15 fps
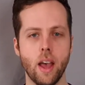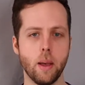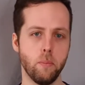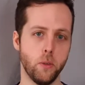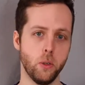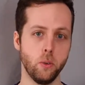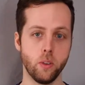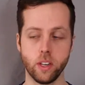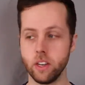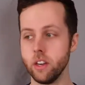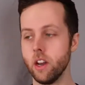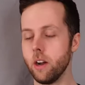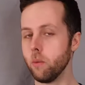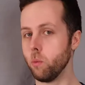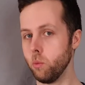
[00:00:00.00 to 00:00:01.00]
absolutely
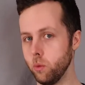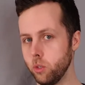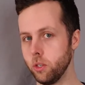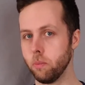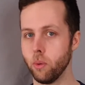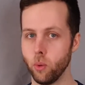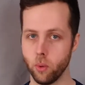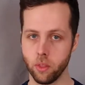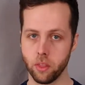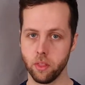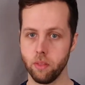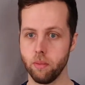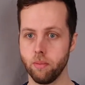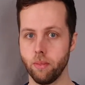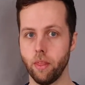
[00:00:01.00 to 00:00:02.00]
none will support
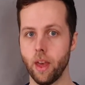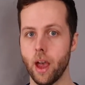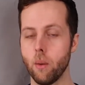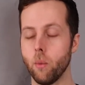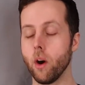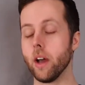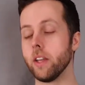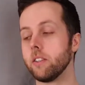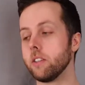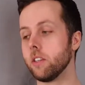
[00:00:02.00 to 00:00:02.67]
that wide.